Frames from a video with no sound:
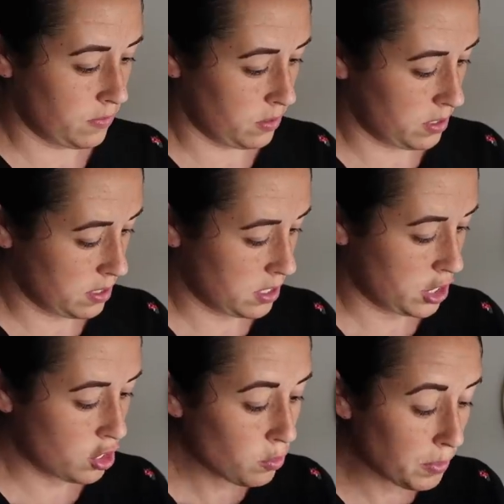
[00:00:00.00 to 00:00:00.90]
for
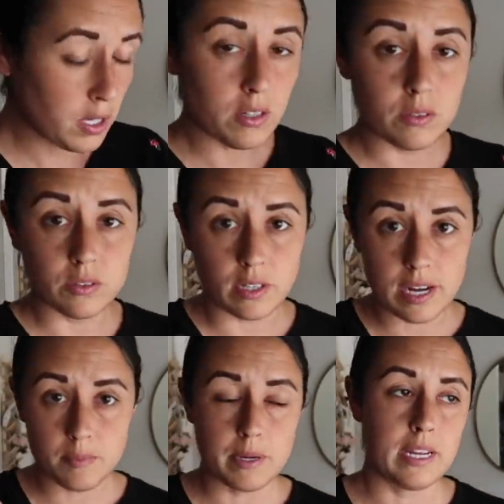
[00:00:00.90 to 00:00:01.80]
cute bows or
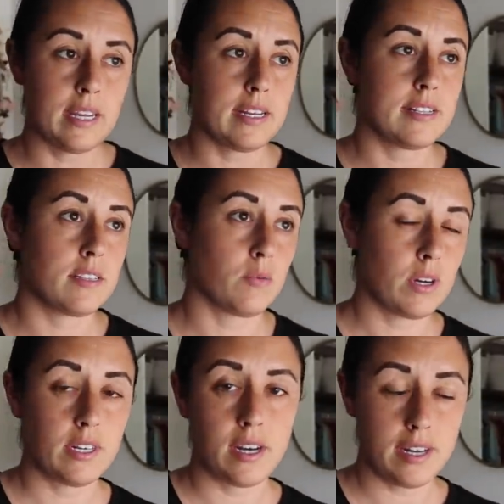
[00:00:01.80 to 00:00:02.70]
headbands and
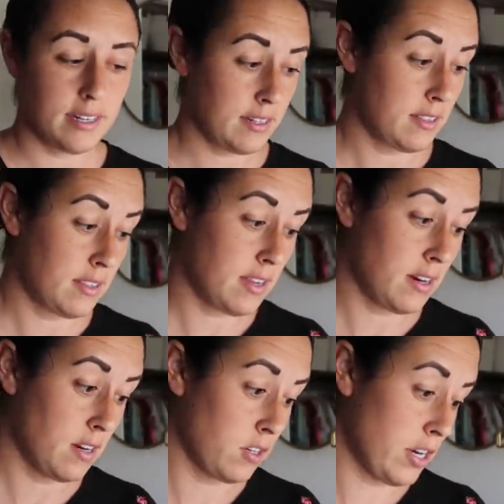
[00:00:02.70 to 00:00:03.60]
whatnot, they
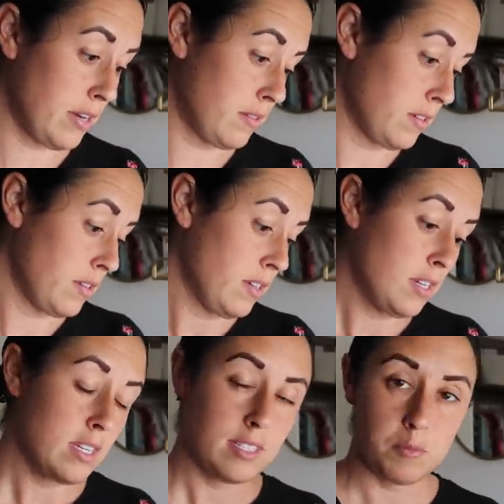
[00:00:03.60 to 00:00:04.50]
are a great
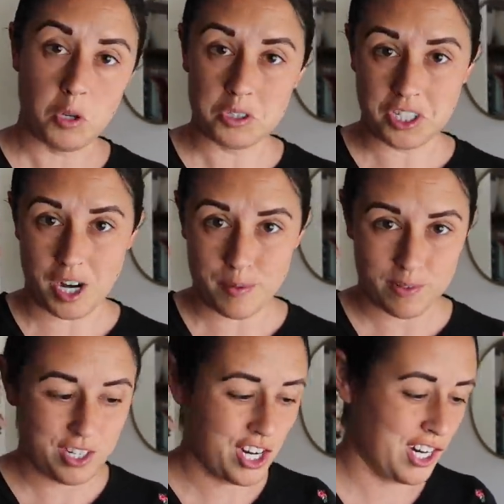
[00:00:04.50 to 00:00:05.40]
small shop
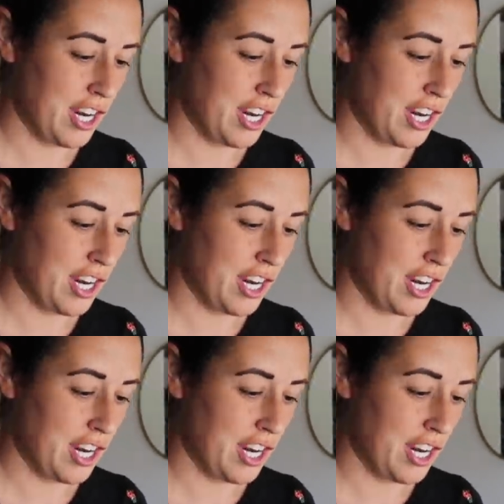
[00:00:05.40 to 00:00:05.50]
to check